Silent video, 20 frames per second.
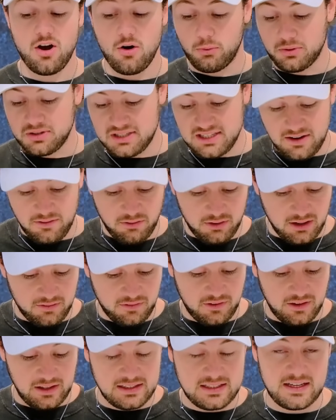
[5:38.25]
We'll see if we can
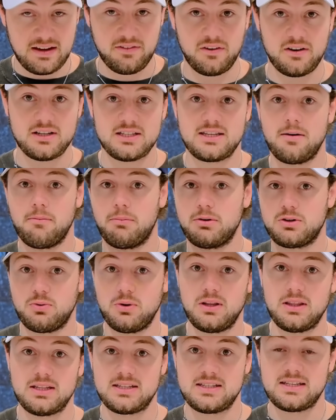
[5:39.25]
feel a difference
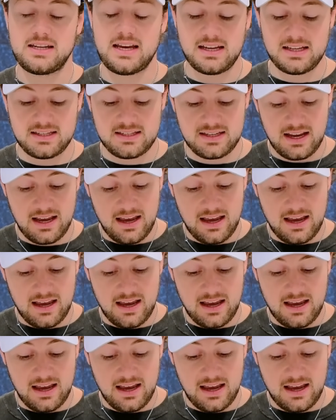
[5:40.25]
between the sticks.